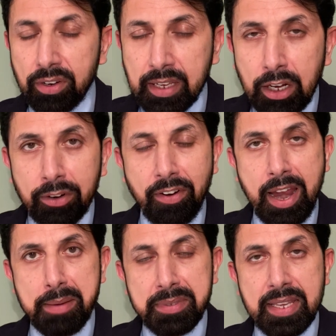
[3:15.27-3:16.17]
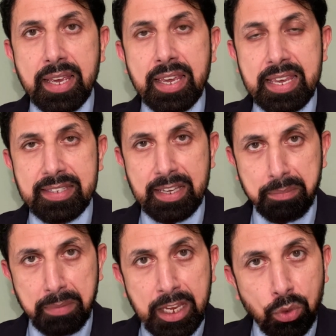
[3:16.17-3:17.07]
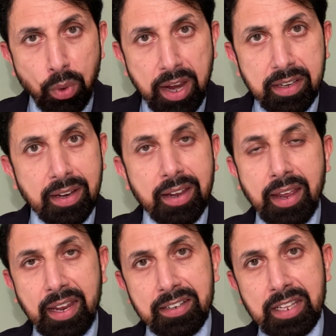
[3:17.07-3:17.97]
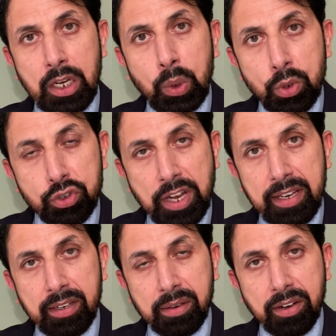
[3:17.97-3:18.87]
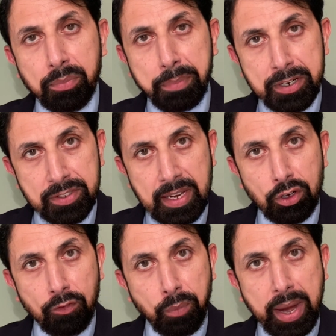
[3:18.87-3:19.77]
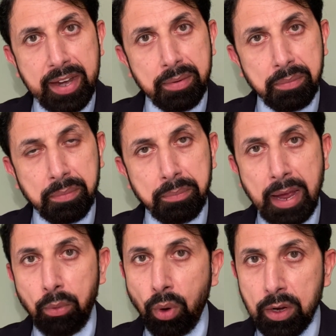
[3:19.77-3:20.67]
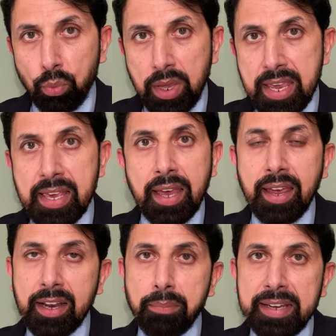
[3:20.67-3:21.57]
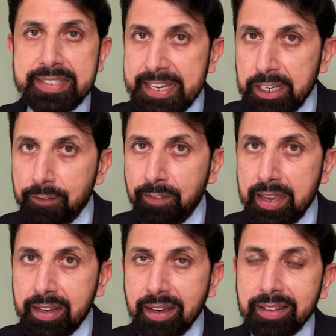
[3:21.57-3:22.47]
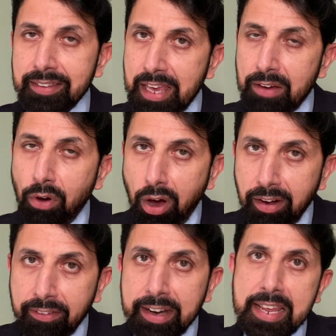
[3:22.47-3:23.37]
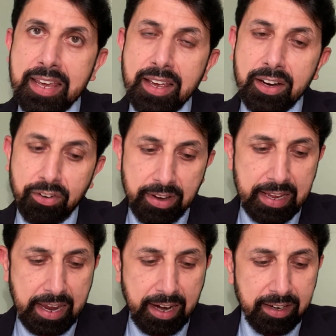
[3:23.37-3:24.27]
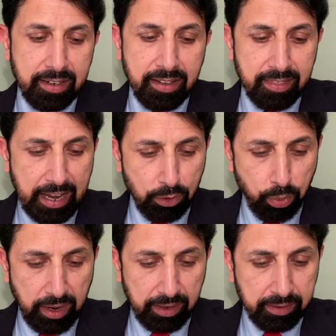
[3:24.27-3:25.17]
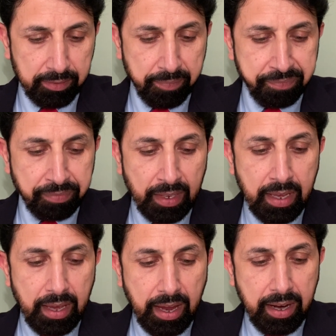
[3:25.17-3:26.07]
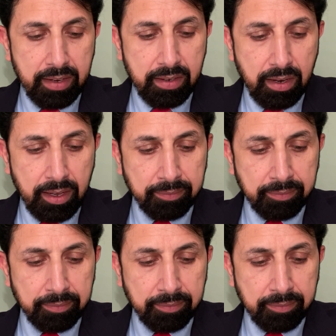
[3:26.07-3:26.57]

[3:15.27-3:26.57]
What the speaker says: kilograms is their mean weight, and they lose 10% of weight by 1 week, and by second week they have already regained that weight. And